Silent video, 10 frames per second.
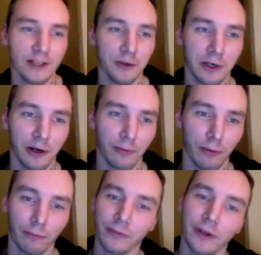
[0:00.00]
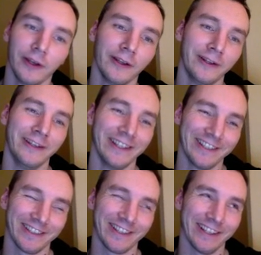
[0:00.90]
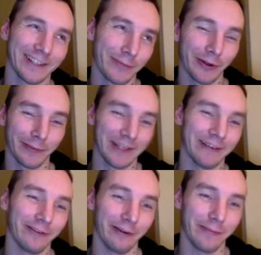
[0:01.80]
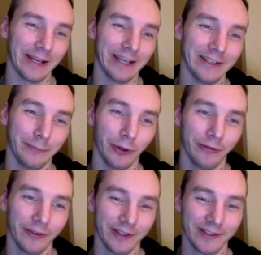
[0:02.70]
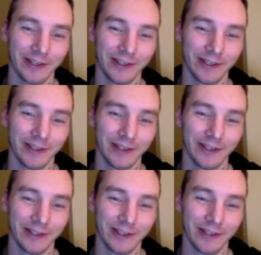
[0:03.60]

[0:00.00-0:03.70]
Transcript: to our current problem. It's just the thing that's bothering me, because every time I play to pull off this